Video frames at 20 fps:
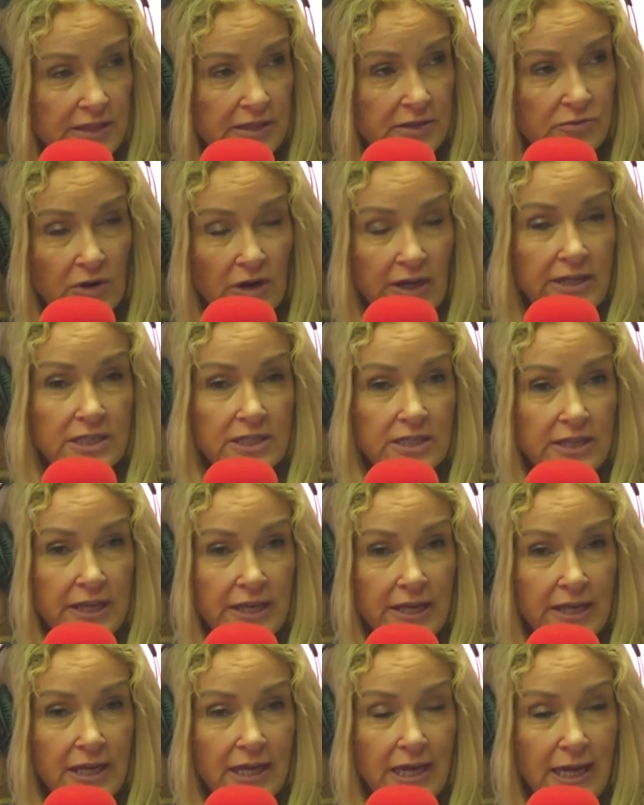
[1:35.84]
the right
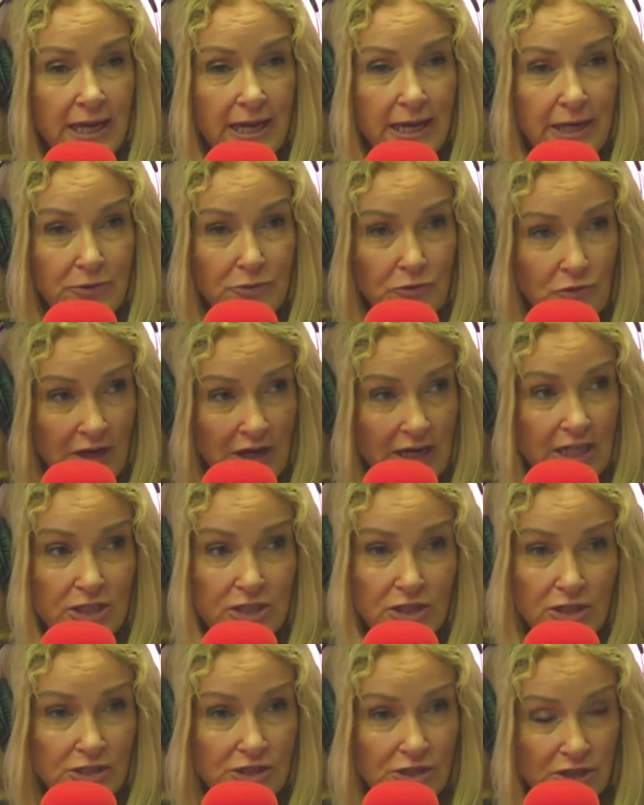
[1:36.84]
thing. It really
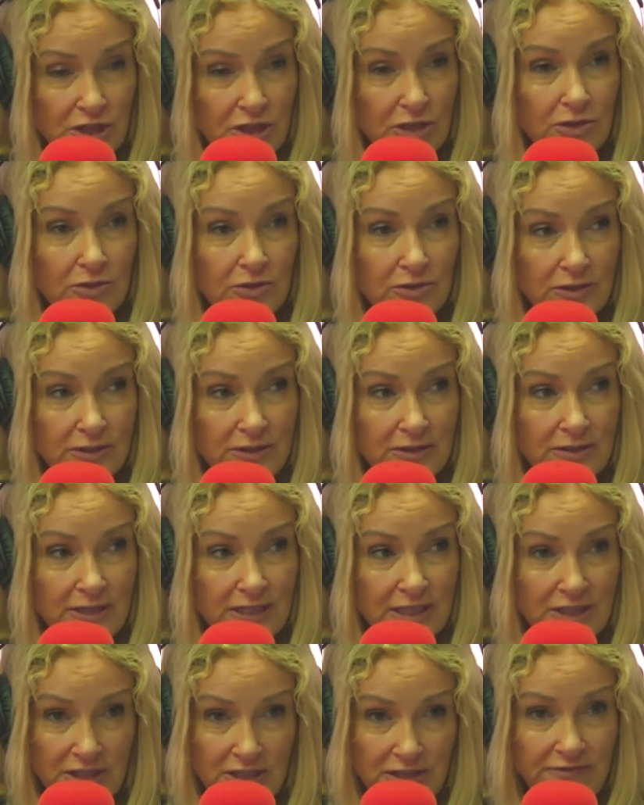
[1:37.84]
does show
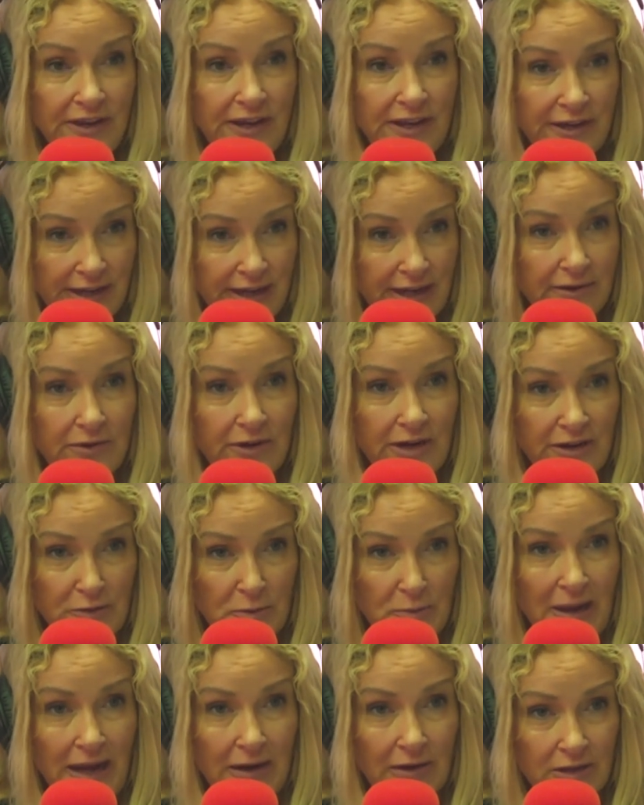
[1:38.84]
that Sinn Féin are getting ready for
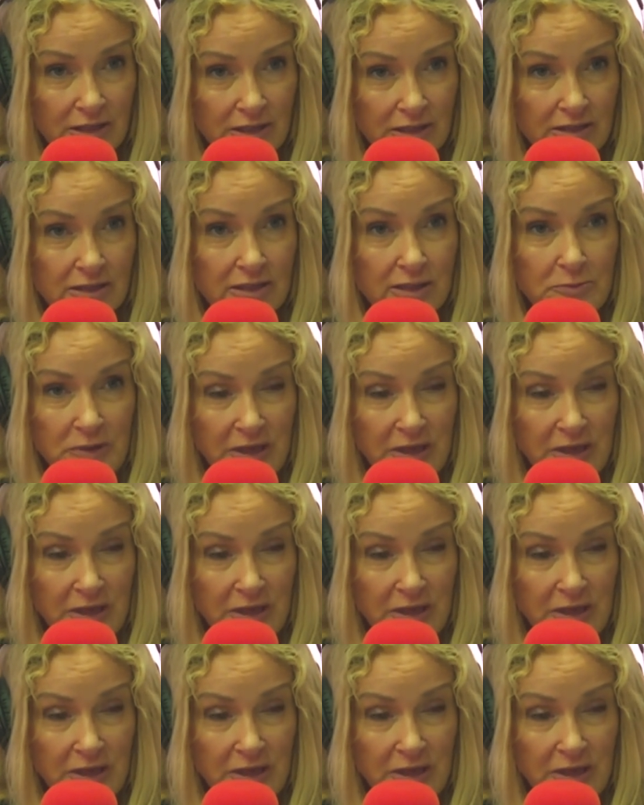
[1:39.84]
power, doesn't it?